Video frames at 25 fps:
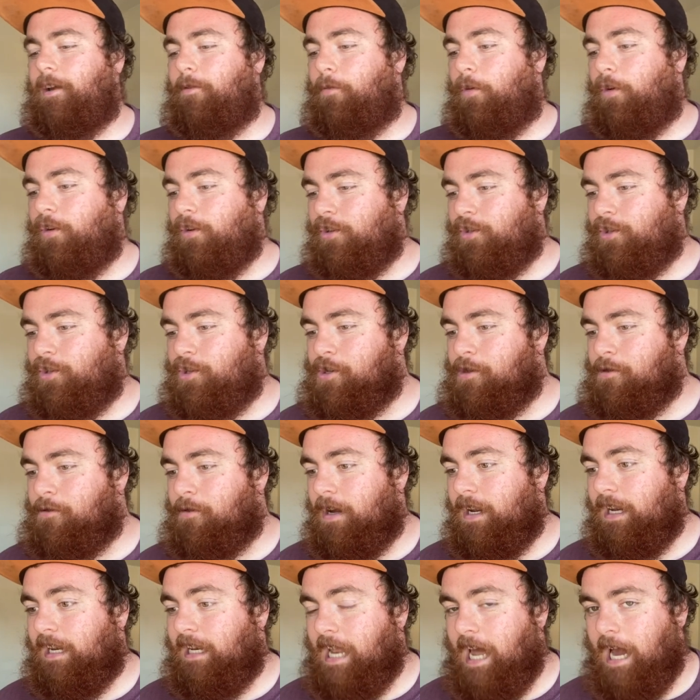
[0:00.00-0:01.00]
want to
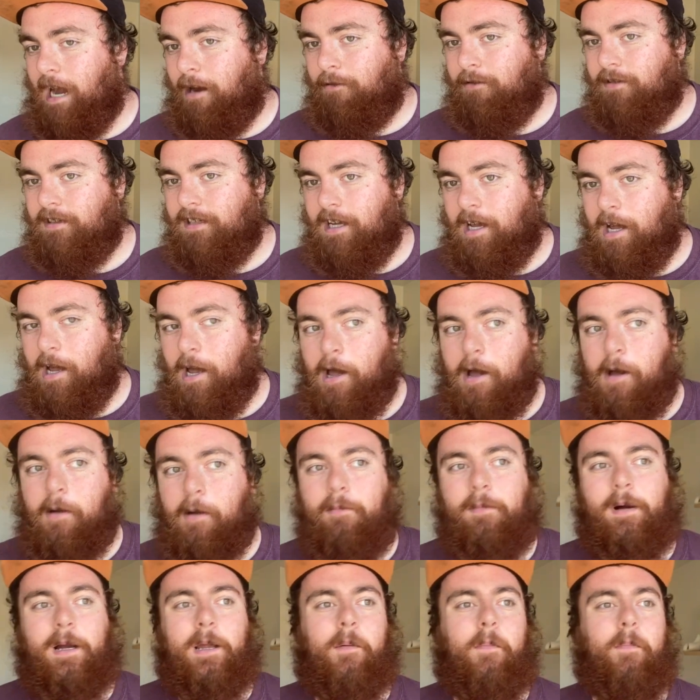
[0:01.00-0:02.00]
announce
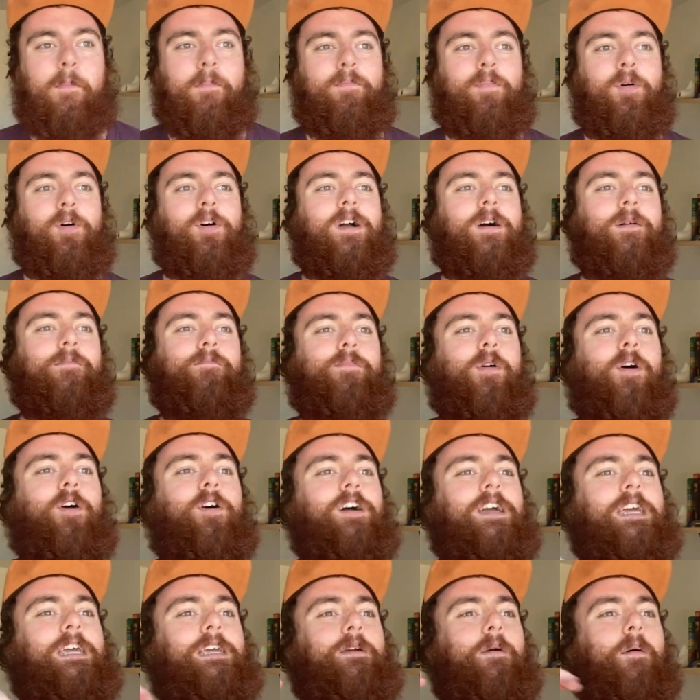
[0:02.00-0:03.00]
my Booker
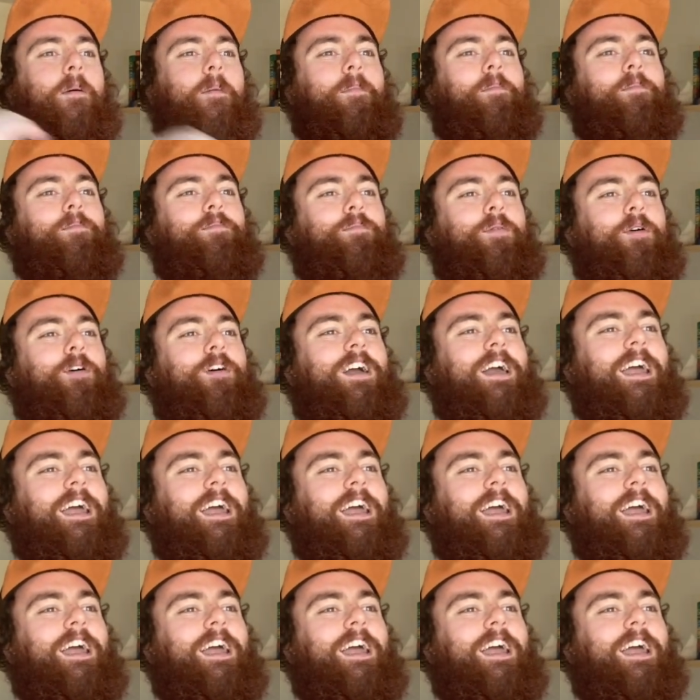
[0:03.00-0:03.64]
Boy Book